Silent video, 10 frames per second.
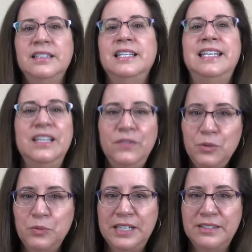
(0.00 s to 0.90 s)
give a
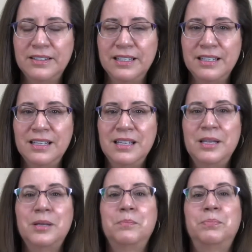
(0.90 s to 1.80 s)
reason,
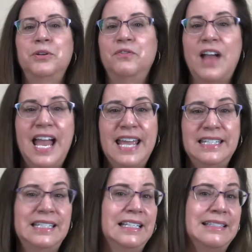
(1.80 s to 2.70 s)
provide
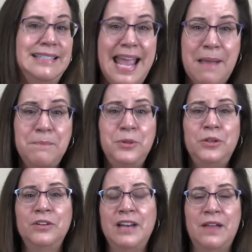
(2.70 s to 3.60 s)
an example
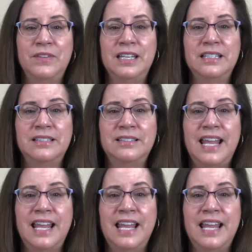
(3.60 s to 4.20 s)
or evidence,